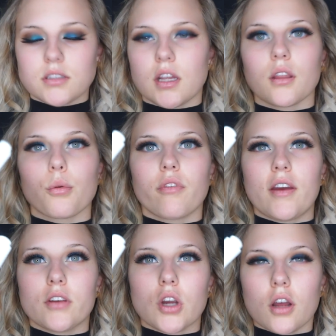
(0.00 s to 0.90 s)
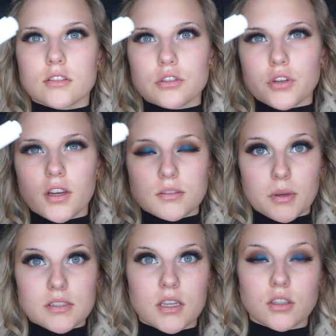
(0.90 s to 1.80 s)
Daily Reviving Concentrate because
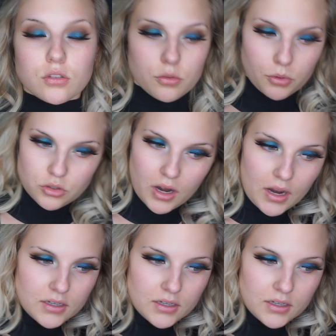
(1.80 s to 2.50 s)
my skin is super dry.